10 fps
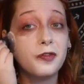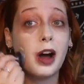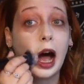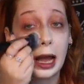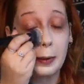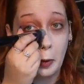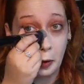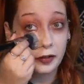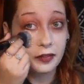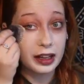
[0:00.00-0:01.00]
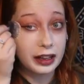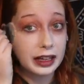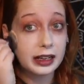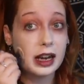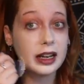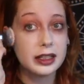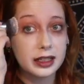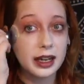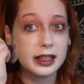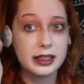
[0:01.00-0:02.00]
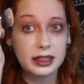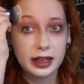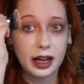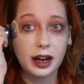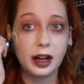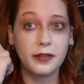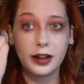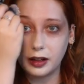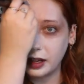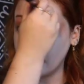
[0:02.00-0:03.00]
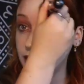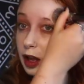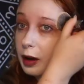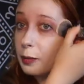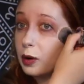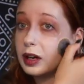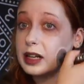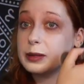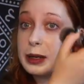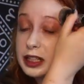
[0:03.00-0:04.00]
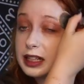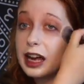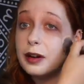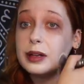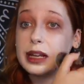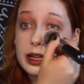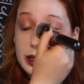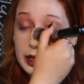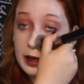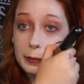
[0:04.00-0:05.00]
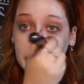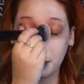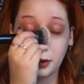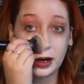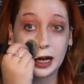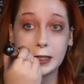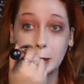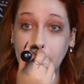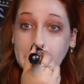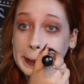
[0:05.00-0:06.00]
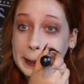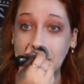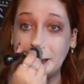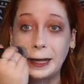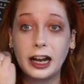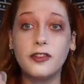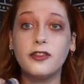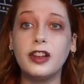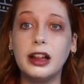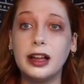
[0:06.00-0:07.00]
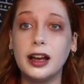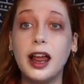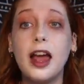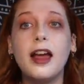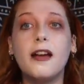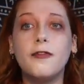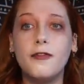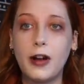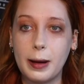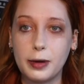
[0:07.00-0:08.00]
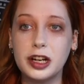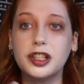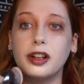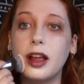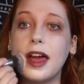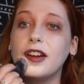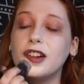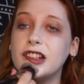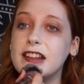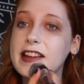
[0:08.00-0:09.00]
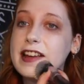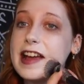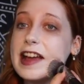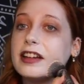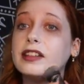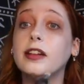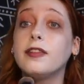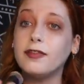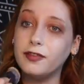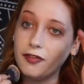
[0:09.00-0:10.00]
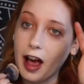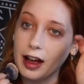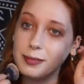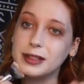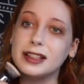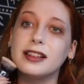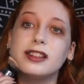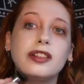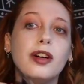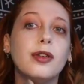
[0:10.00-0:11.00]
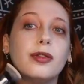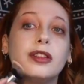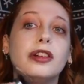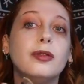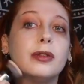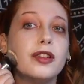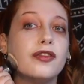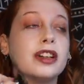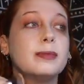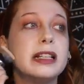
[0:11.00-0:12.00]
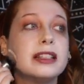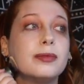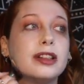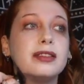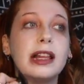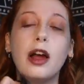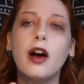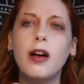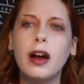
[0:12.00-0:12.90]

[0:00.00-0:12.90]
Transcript: vibe or feeling, and it ties into that. I feel like a lot more, especially nowadays, people are actually reaching into that and feeling vibrational energy and vibes. So, when you first meet someone, you say, oh,